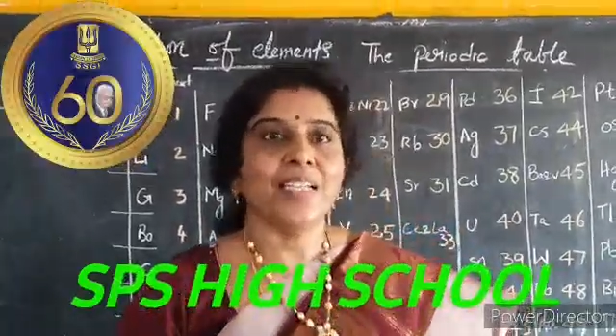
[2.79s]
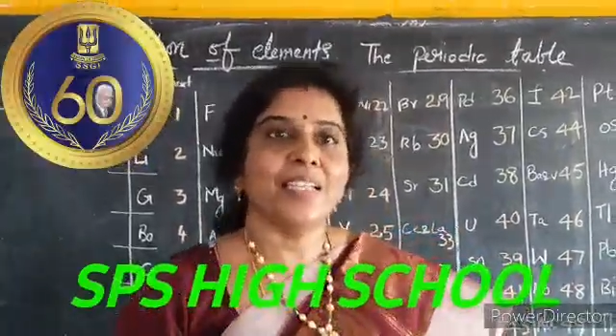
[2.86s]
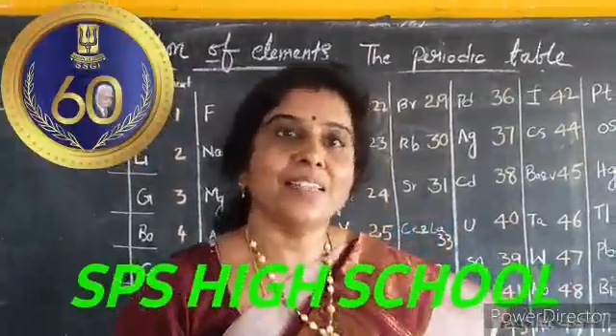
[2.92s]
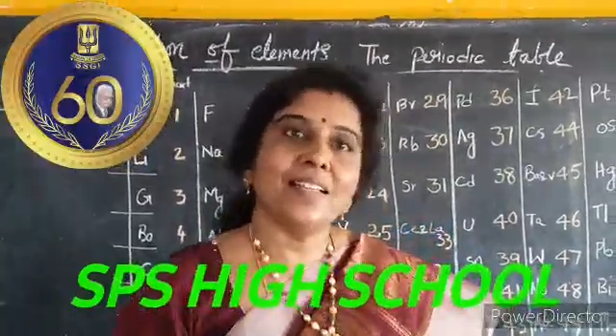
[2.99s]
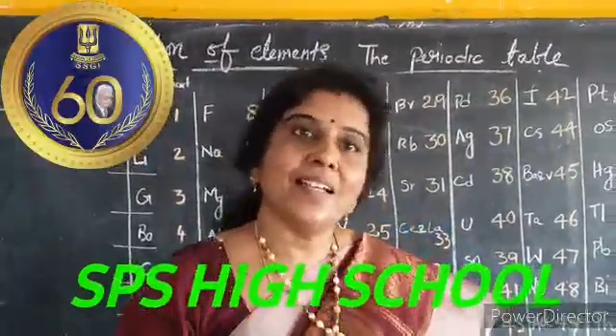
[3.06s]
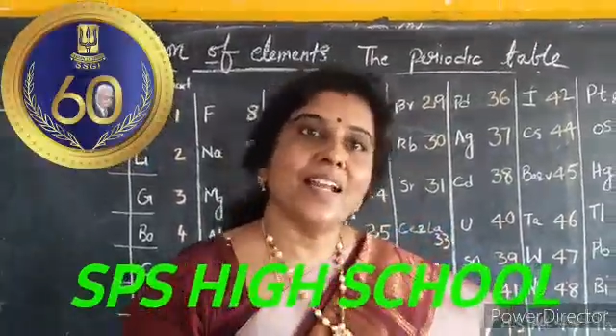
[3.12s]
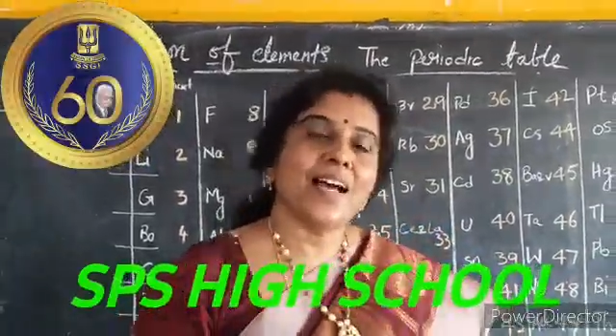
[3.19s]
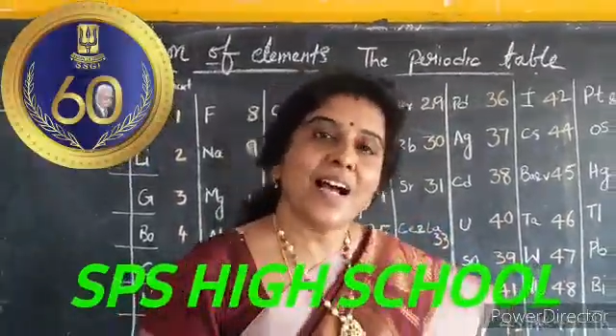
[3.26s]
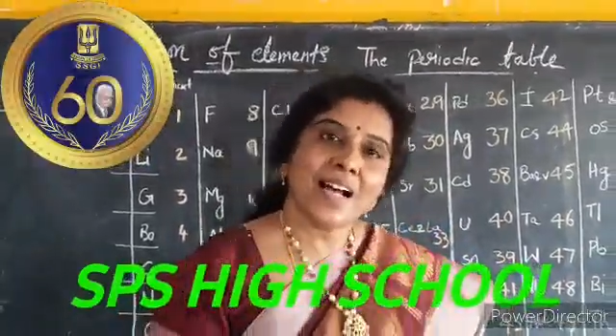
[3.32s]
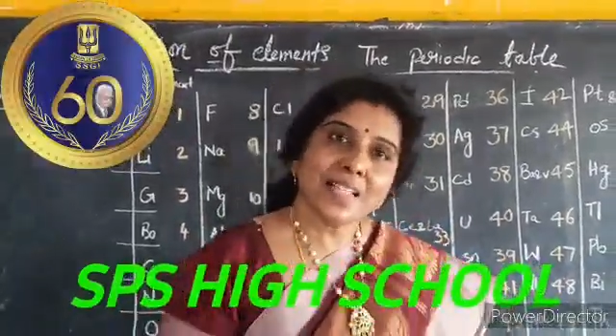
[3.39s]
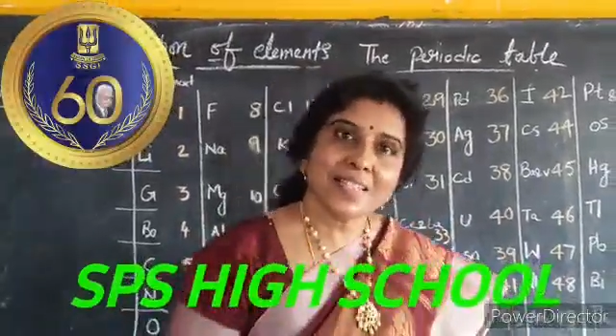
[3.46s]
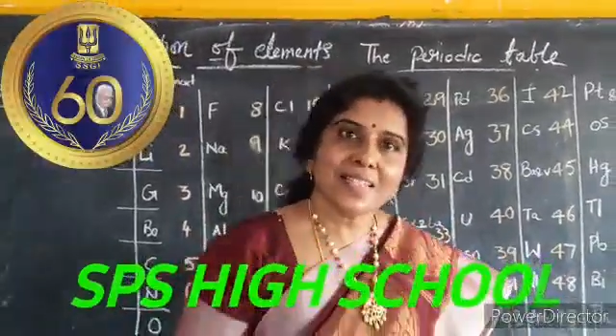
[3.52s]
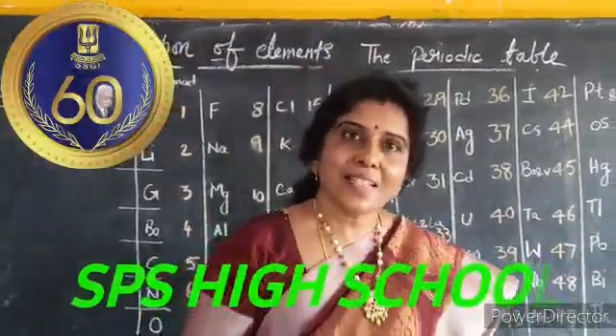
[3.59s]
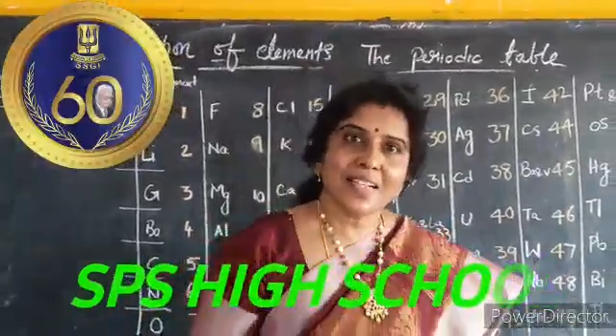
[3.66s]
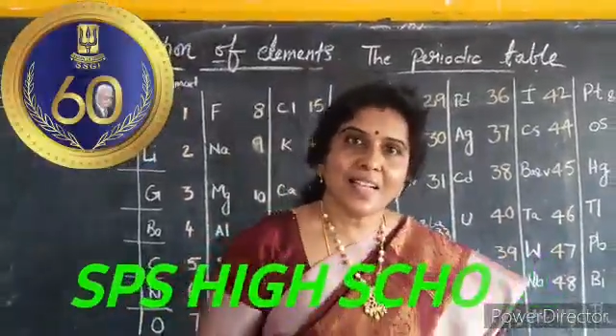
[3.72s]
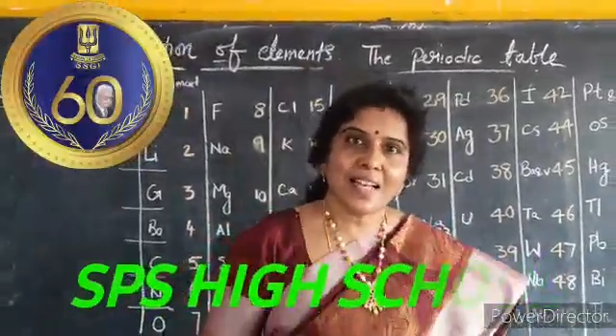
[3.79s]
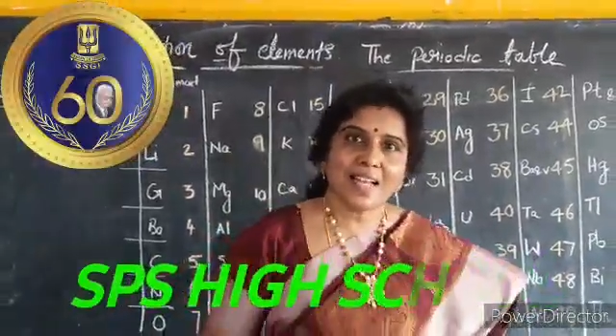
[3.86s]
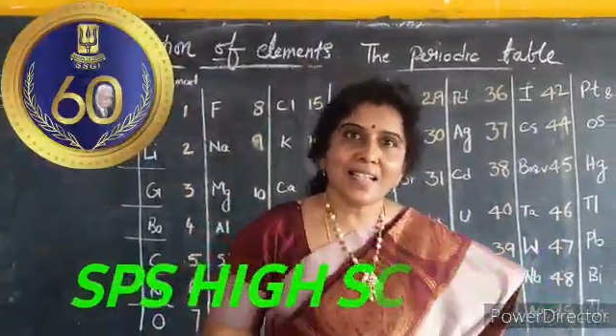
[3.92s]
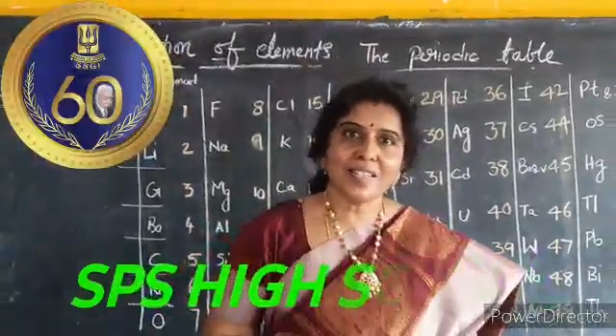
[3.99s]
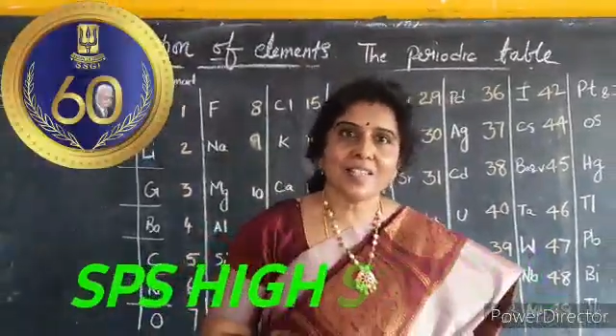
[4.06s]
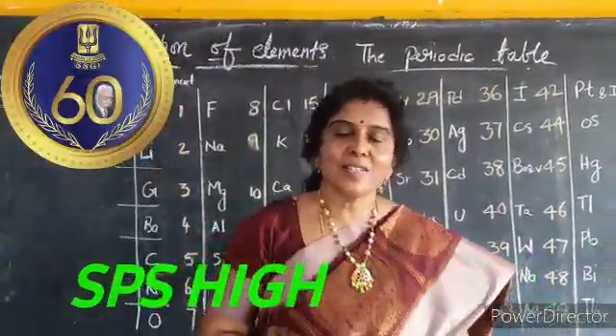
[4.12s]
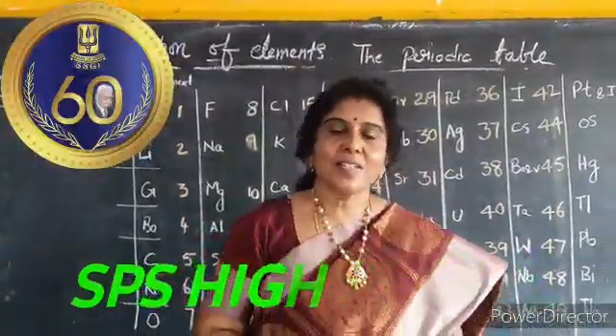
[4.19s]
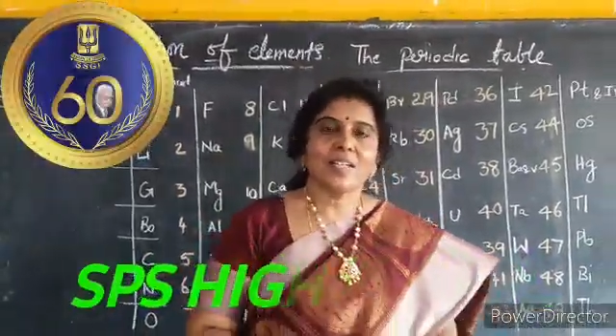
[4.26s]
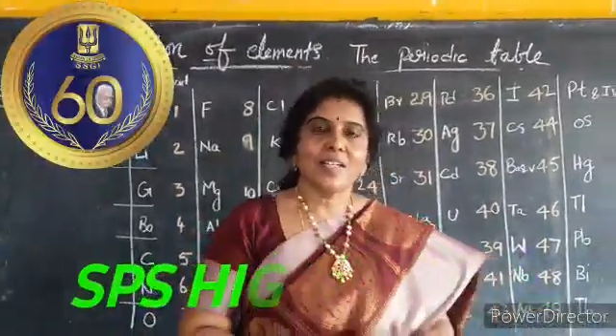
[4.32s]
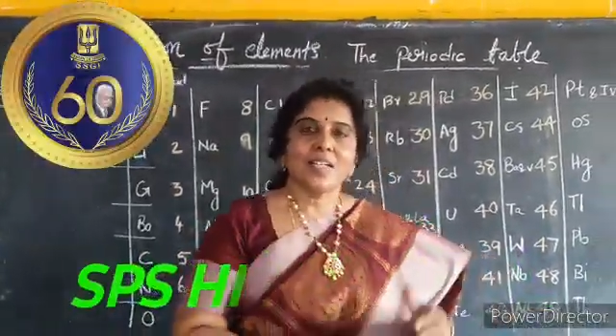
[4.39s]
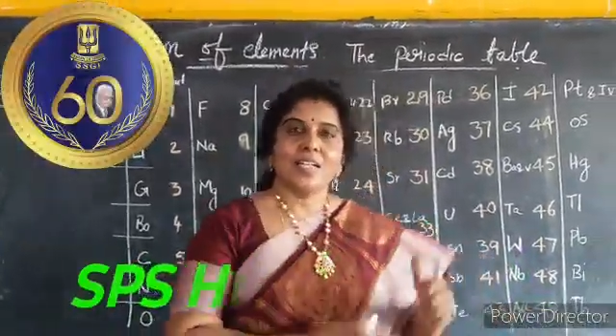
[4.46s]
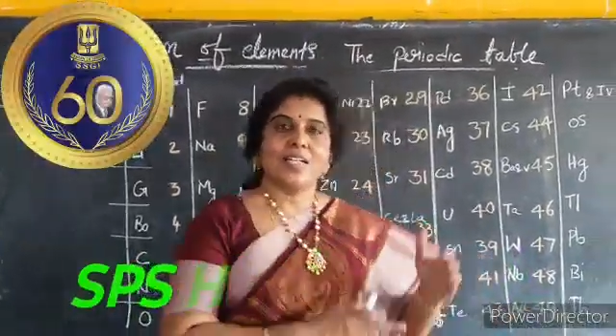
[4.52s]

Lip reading: In the last class,